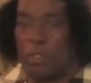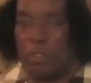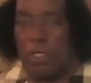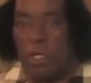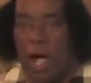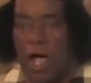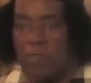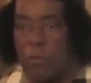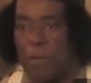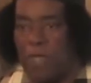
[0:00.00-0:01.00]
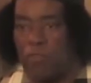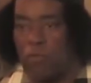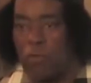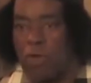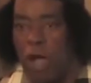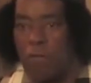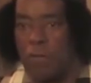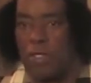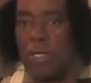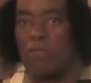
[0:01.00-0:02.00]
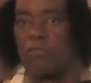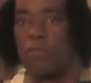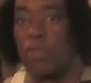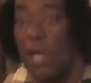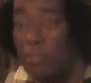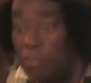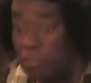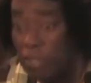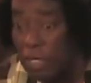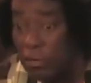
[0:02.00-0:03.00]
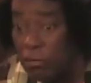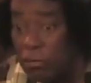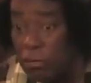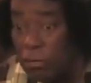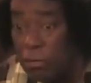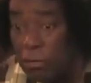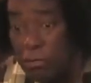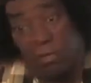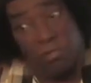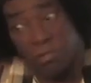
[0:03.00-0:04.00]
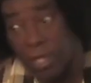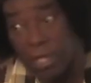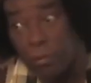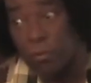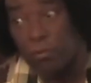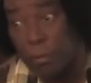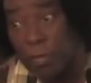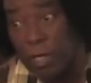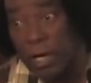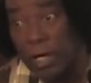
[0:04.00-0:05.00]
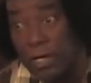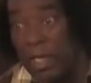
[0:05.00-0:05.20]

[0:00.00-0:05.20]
the occupational government is the United States, distinguished from the land.